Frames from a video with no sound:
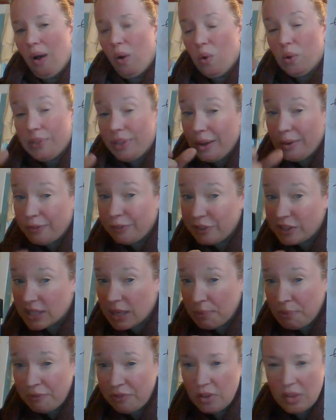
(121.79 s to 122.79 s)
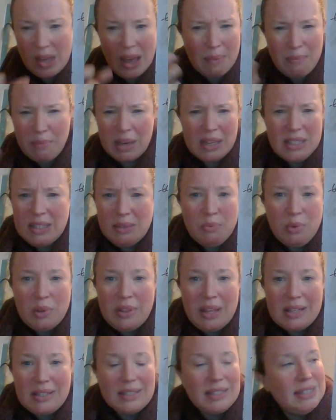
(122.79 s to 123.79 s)
although for some of you that might seem,
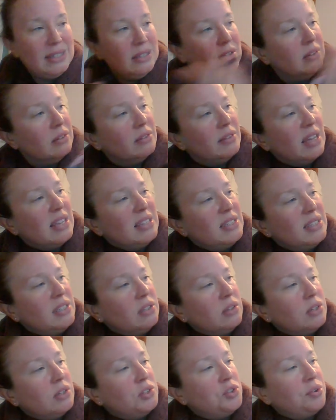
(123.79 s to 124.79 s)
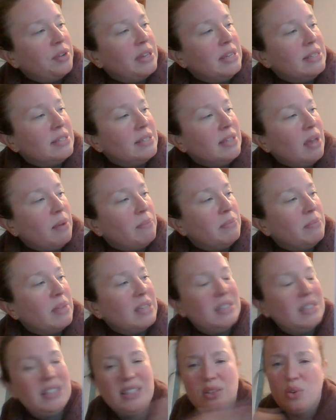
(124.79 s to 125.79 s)
well, that's still a tricky sum.
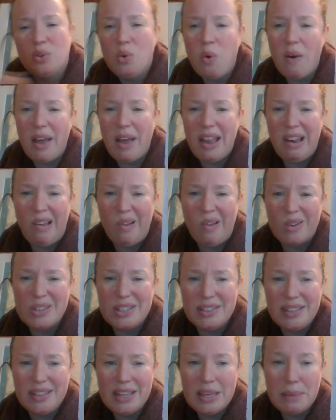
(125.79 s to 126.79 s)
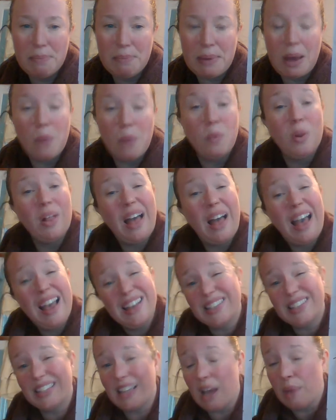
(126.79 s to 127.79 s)
That's still quite a lot to think about. Well,
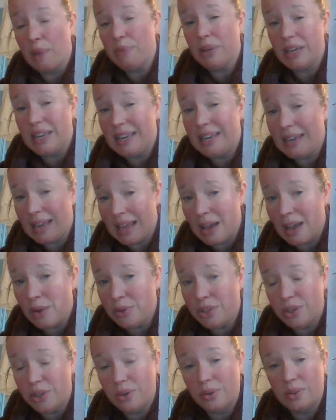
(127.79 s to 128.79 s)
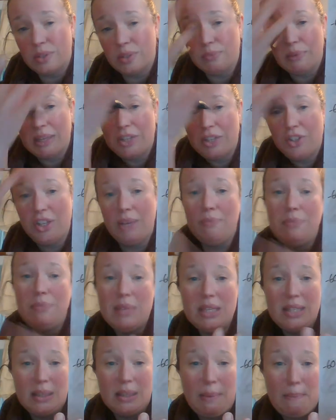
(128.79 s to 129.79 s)
actually, I'm going to now use my
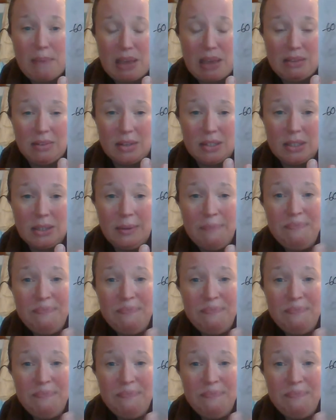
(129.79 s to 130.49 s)
chimney sum method.